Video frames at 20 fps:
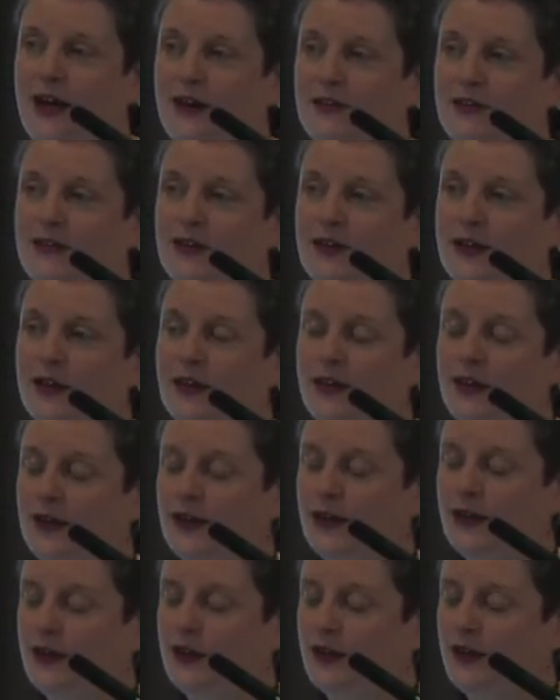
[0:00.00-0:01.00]
And
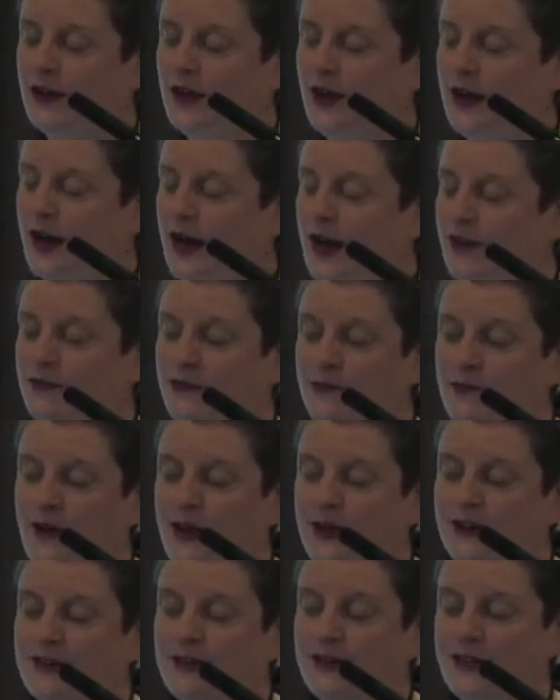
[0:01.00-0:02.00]
I
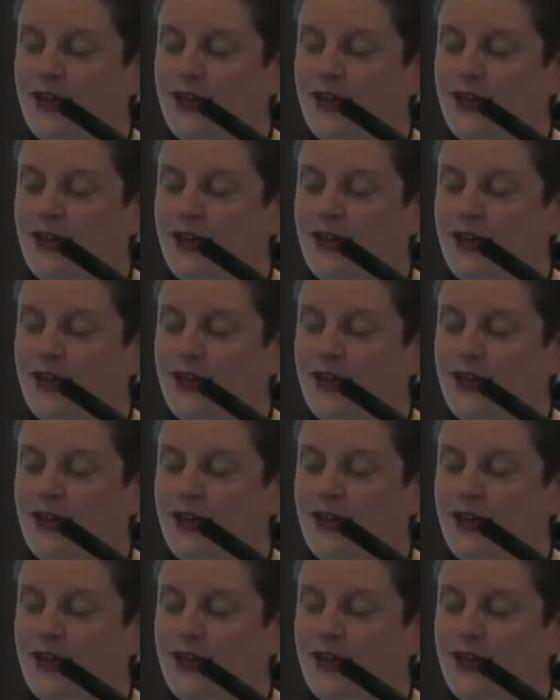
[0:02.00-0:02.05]
felt